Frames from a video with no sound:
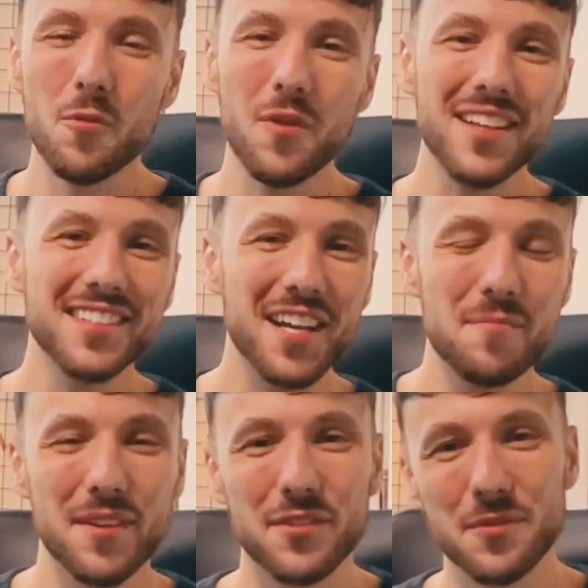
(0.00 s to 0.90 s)
What's
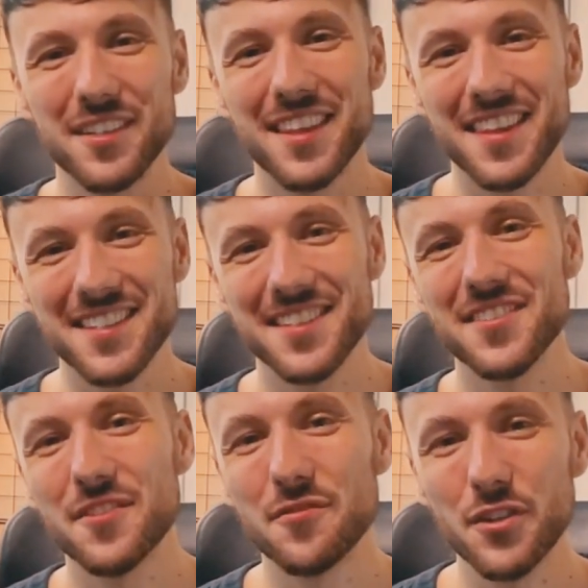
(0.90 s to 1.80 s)
up everyone, this
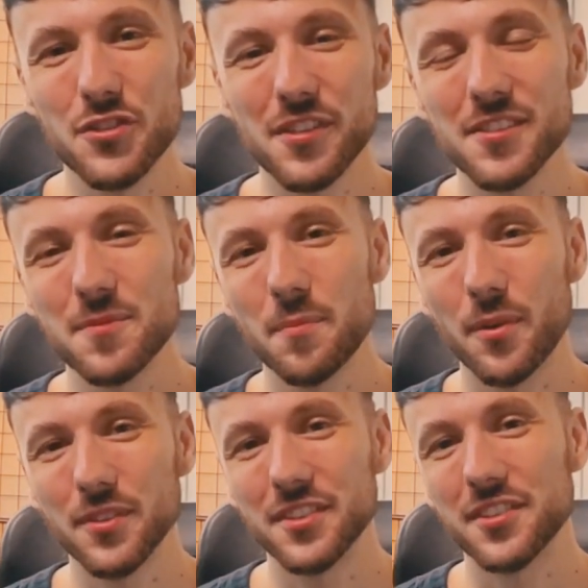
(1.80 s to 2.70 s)
is the virtual
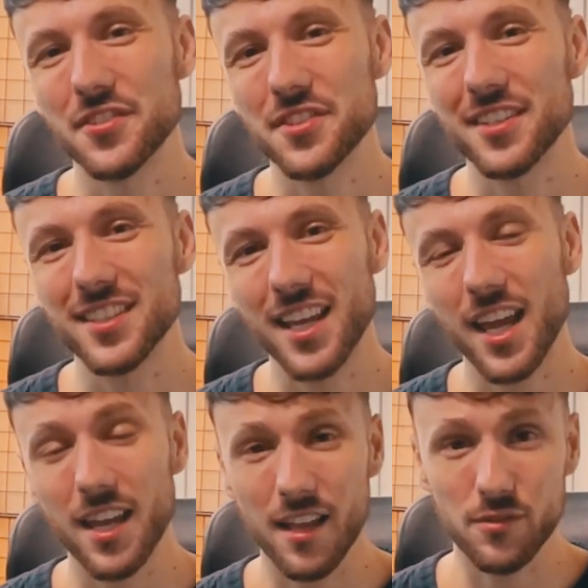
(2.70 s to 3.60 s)
spotter Kostas
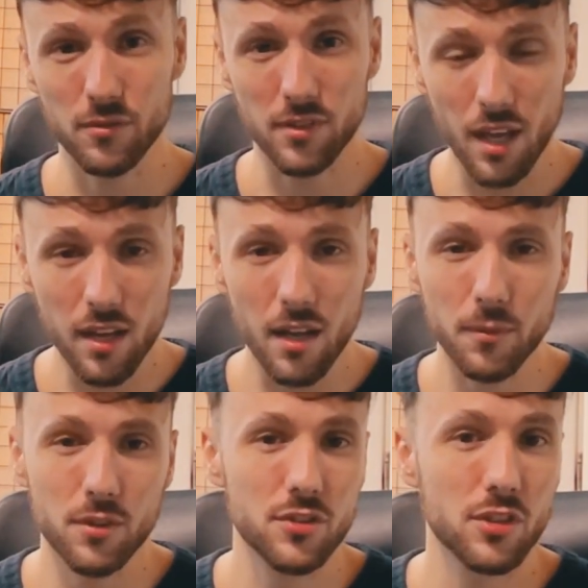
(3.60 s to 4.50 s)
K and today I'm
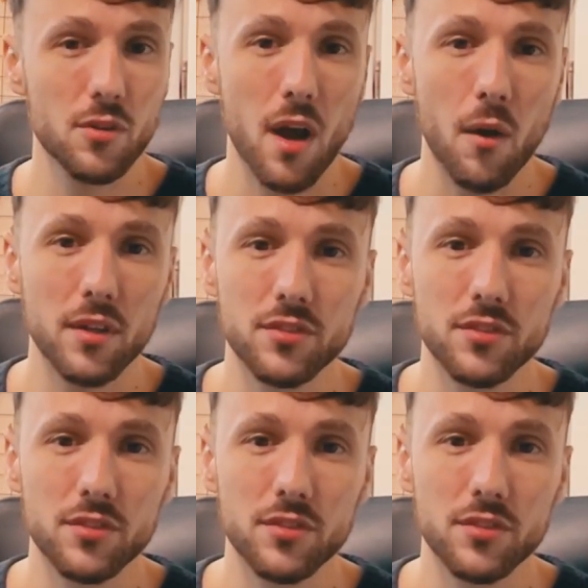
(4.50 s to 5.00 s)
gonna show you how I